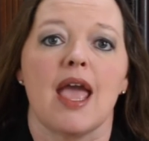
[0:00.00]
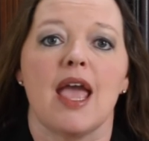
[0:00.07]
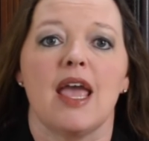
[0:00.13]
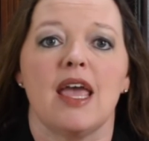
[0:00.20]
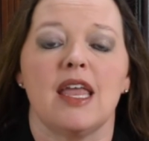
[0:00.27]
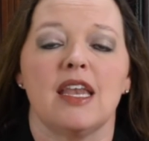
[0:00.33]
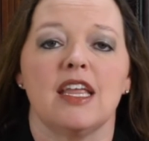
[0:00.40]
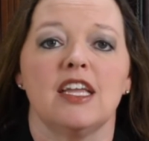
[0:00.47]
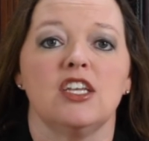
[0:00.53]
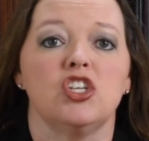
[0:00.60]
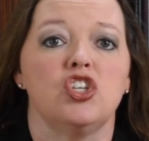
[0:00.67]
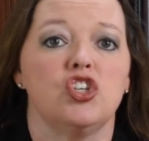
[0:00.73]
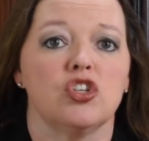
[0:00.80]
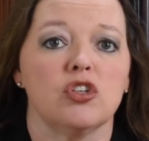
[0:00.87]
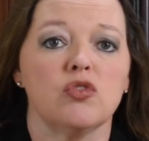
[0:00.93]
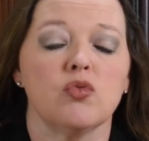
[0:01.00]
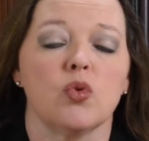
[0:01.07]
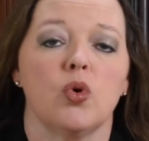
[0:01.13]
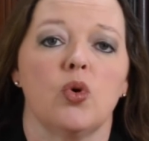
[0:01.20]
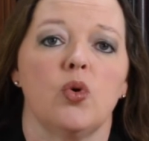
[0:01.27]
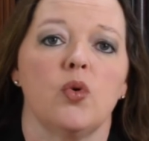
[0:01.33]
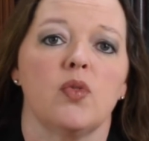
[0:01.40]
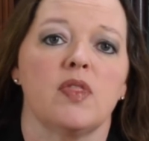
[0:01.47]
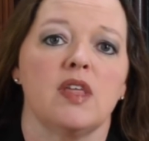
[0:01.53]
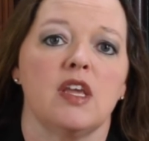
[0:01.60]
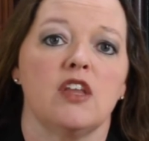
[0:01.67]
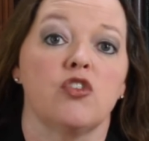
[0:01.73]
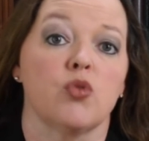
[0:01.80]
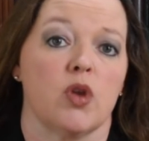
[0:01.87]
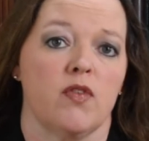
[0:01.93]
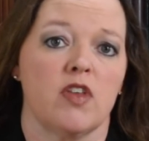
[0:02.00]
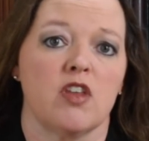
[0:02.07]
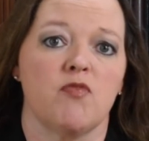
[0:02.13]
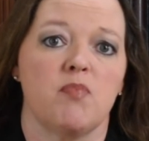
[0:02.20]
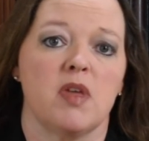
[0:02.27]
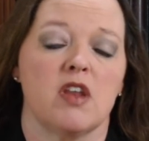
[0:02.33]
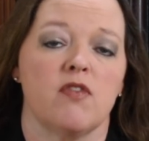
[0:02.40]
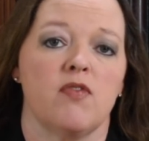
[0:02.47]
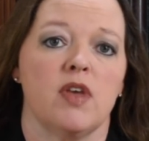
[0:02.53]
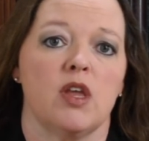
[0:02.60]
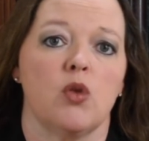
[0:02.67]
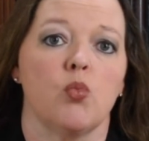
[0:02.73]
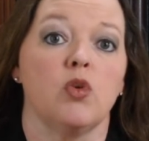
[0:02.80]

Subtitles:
And in general, the derivative benefit